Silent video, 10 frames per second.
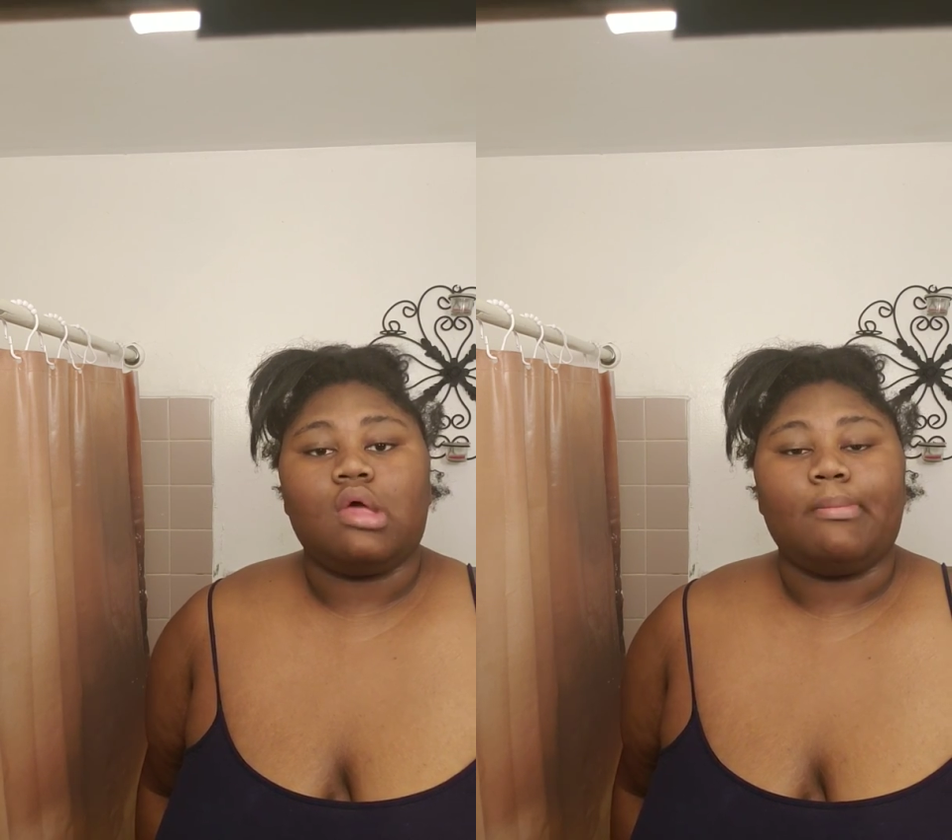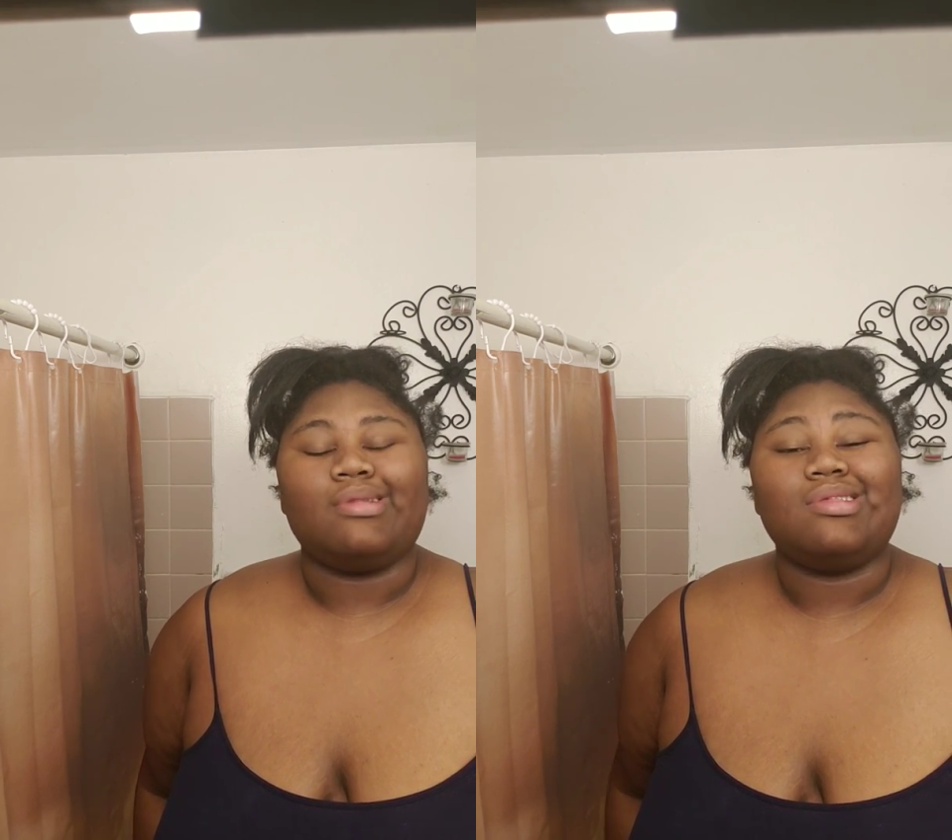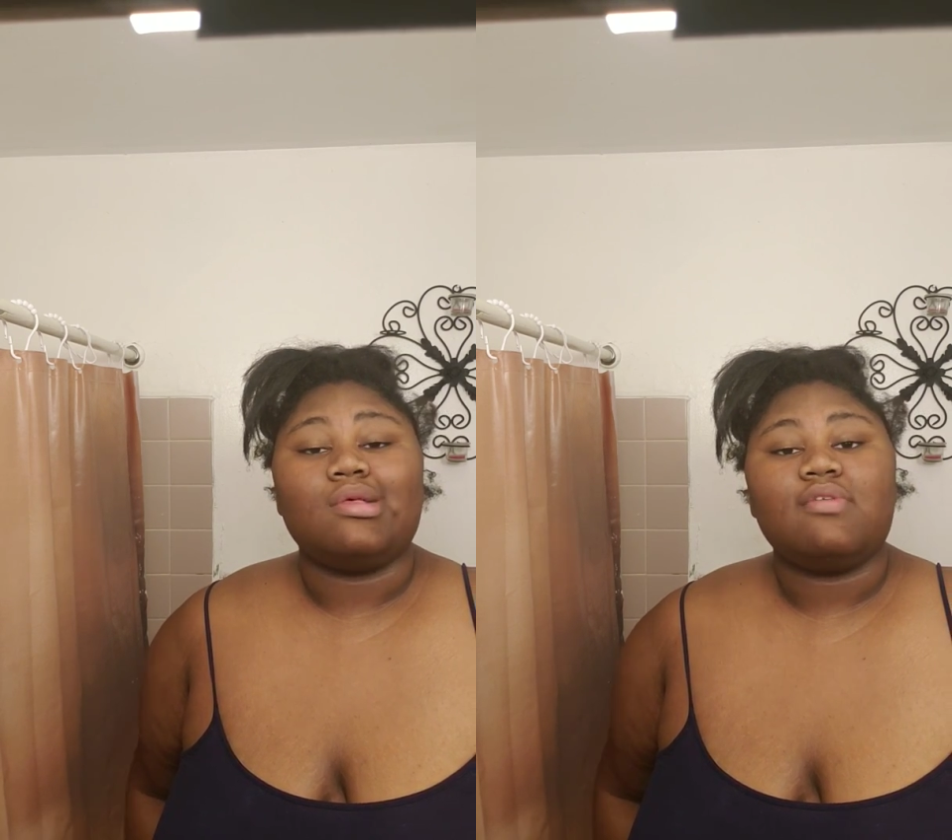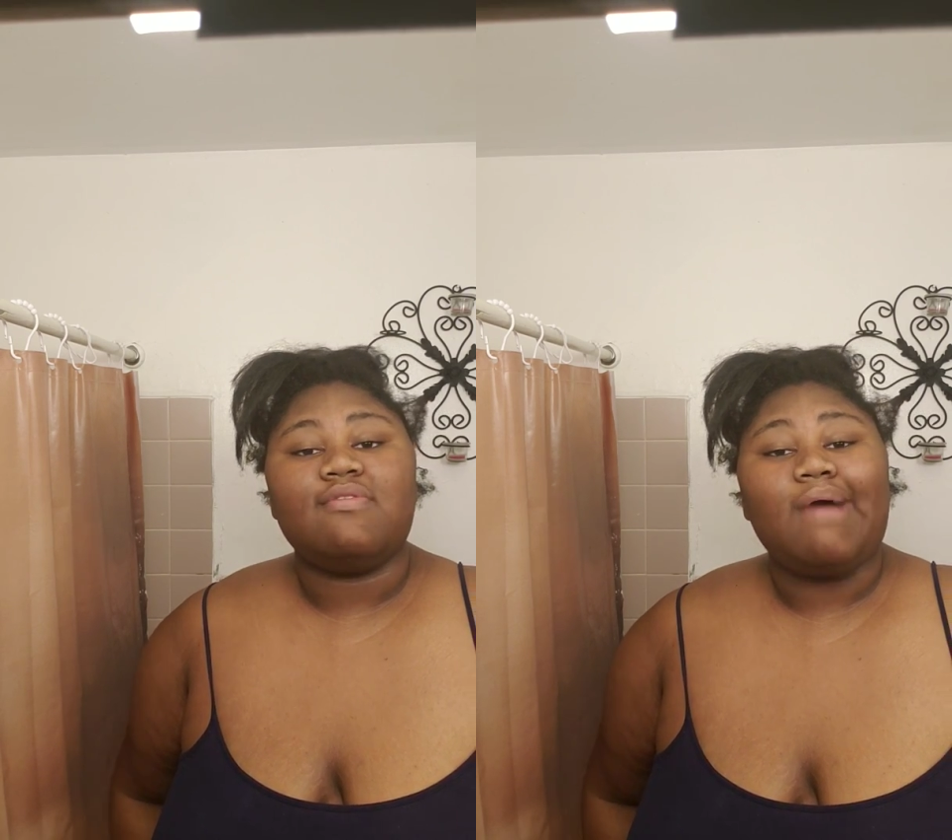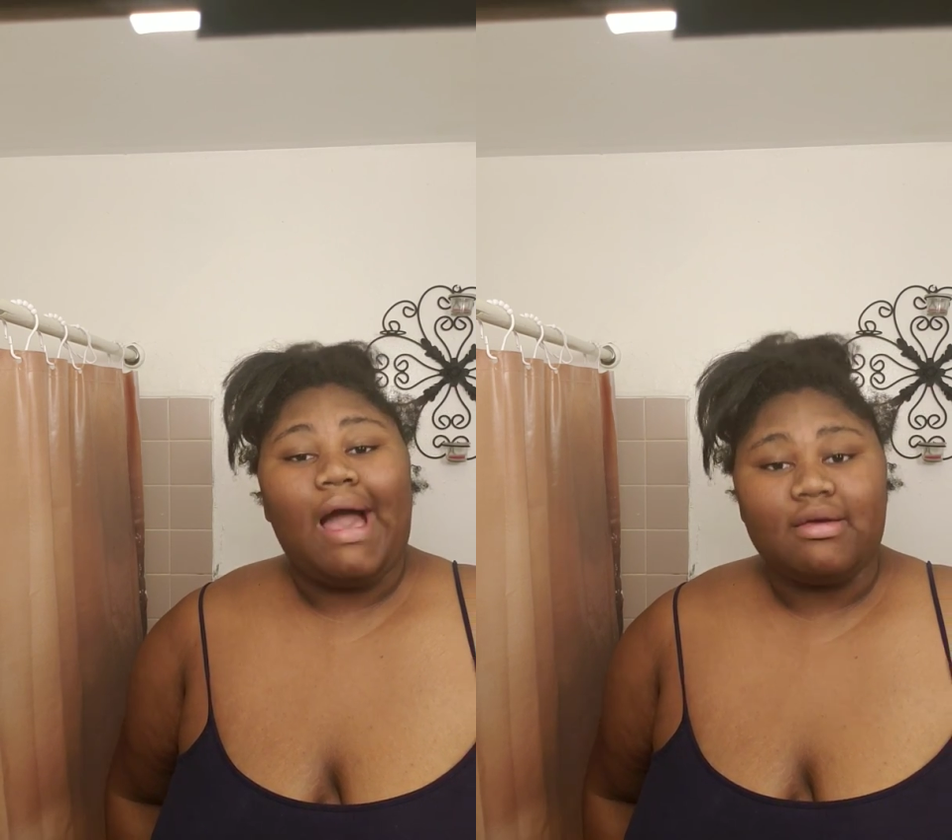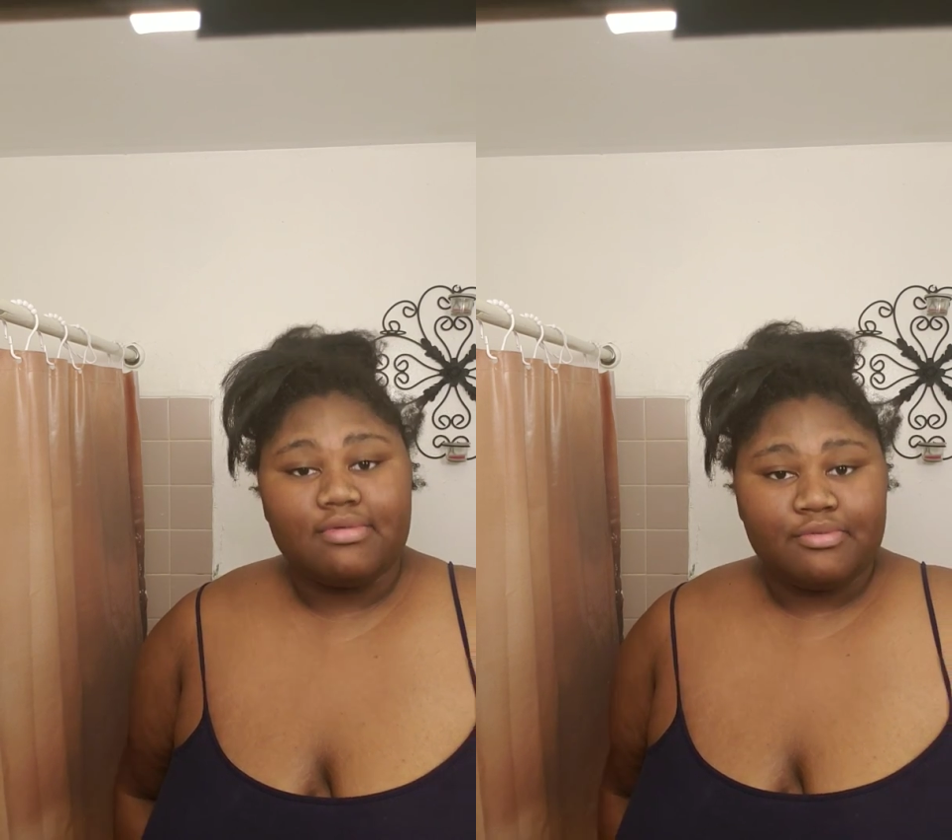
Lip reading: almost 6'5".